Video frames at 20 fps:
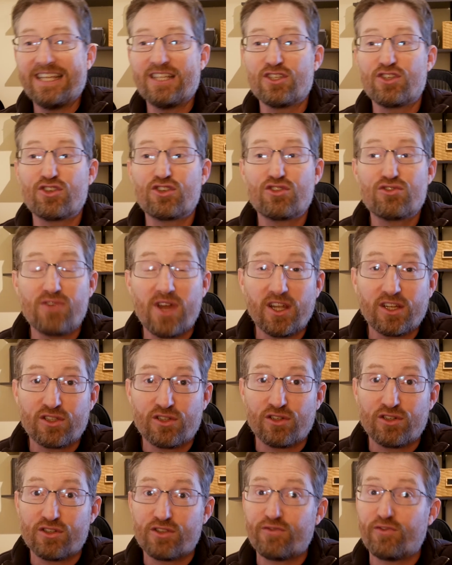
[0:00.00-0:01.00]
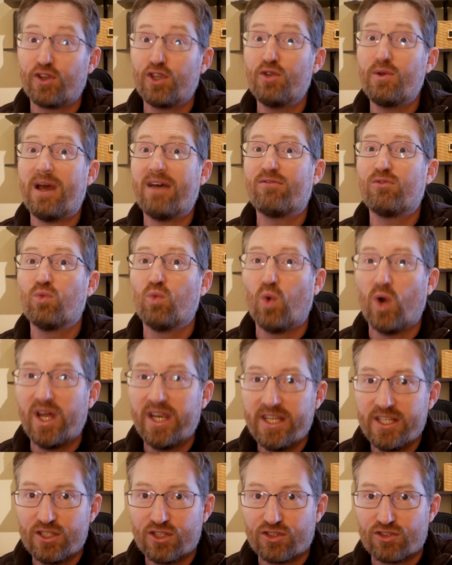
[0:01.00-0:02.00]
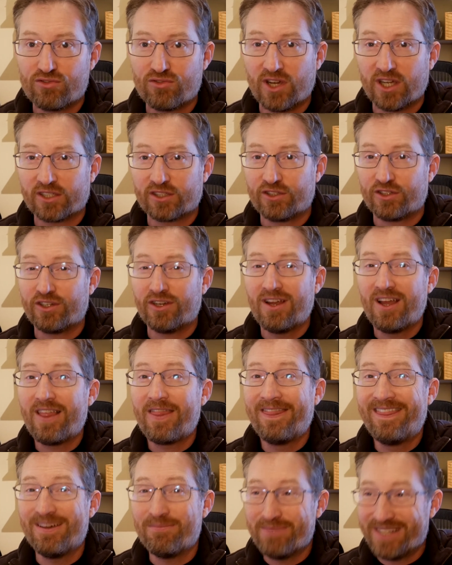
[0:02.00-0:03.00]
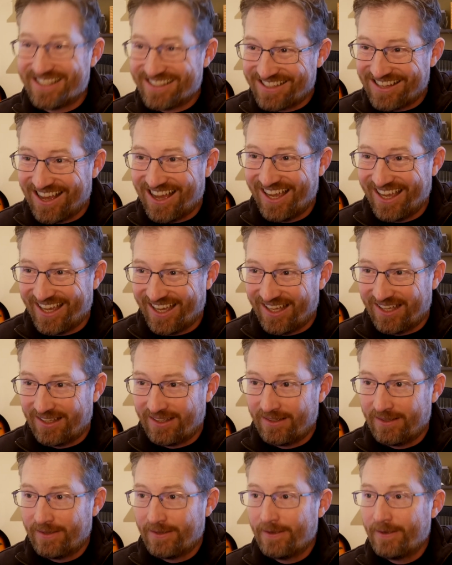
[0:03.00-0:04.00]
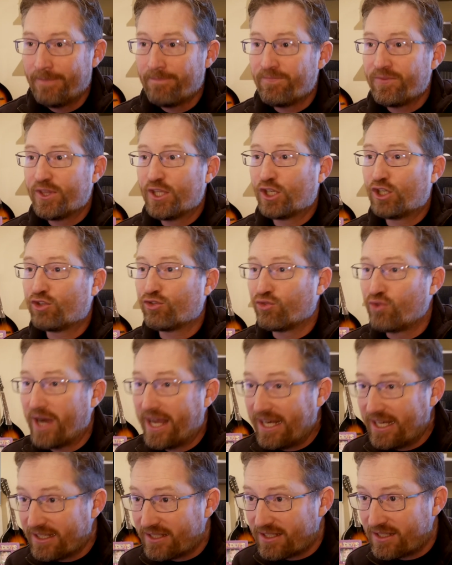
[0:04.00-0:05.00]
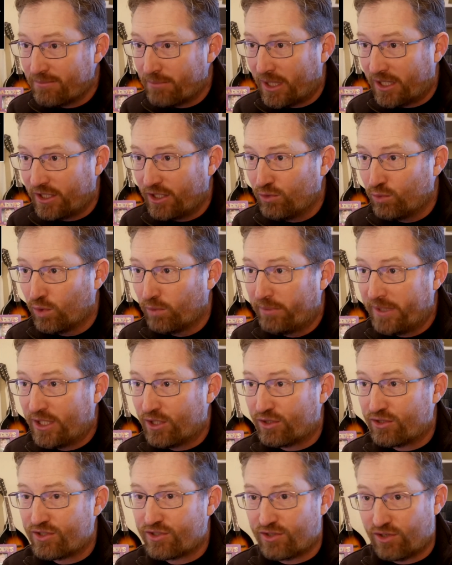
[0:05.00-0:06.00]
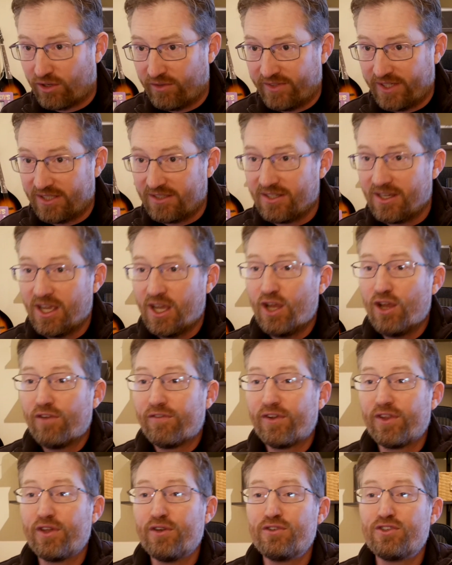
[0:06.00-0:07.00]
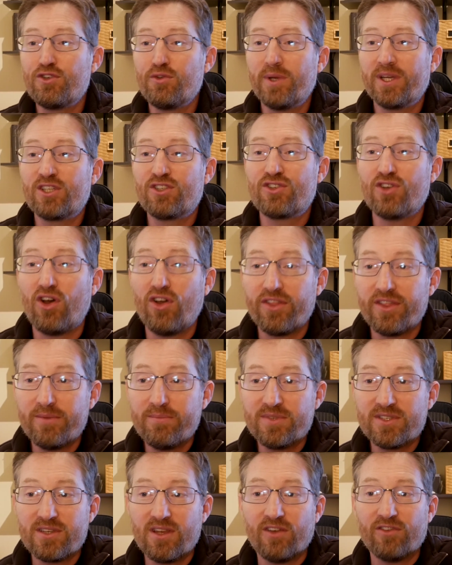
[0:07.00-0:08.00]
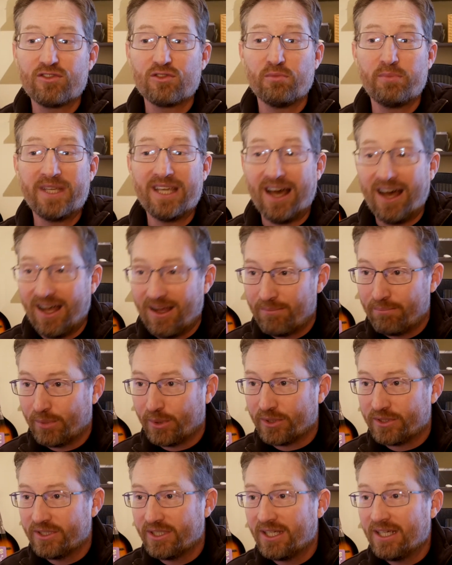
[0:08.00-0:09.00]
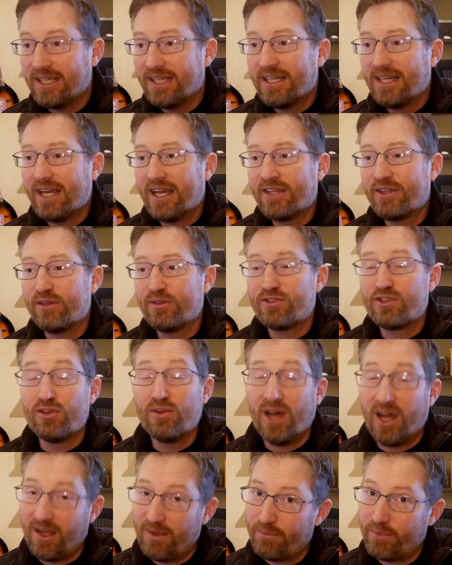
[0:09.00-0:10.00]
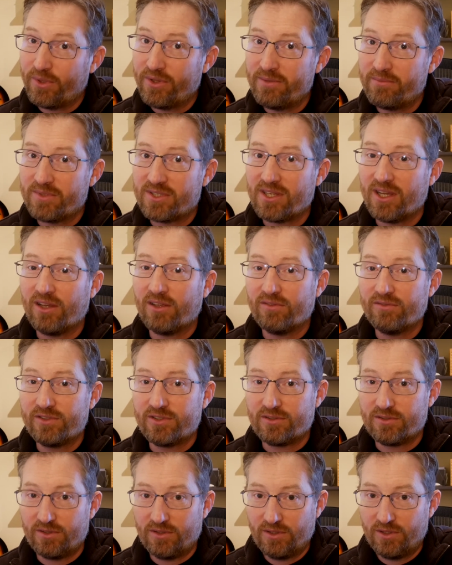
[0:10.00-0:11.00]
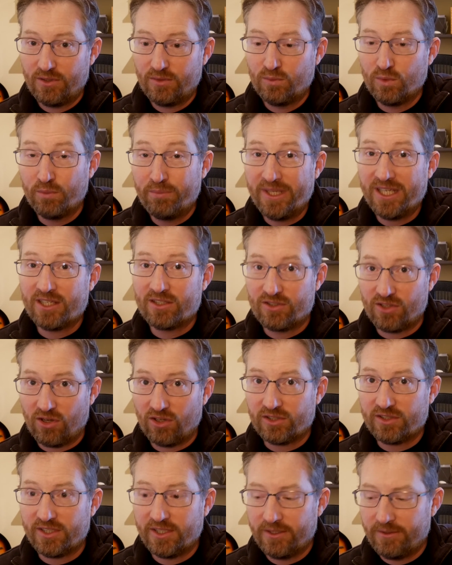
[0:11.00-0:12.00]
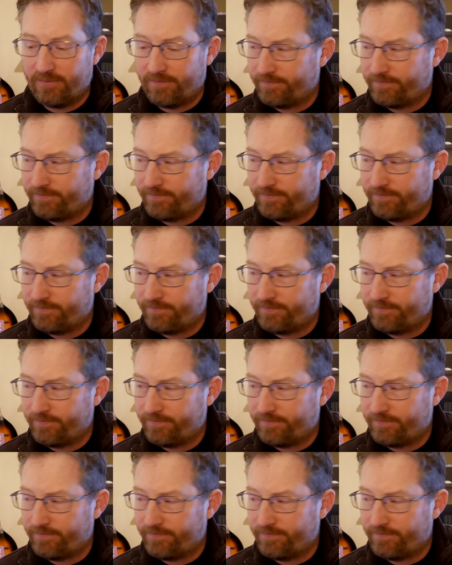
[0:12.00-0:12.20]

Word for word: instructors, for you have one instructor, the Messiah. The greatest among you will be your servant, for those who exalt themselves will be humbled, and those who humble themselves will be exalted.